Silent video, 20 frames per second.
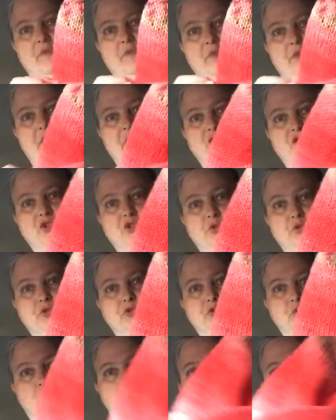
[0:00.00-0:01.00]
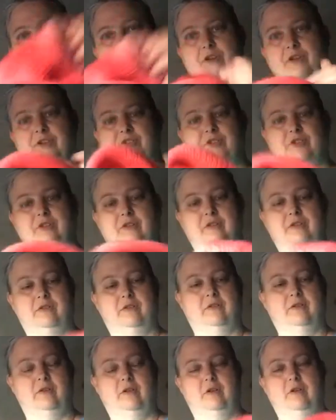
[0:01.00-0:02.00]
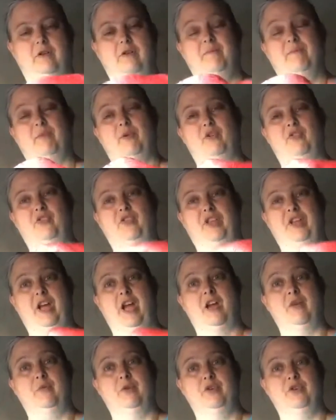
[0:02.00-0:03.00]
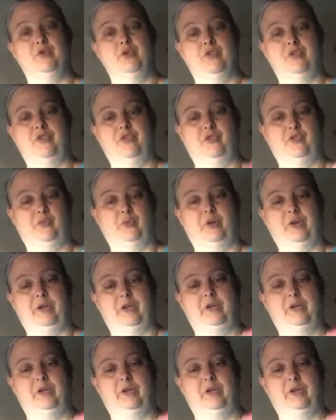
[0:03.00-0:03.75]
they choose to wear it, personally, I would do it this way.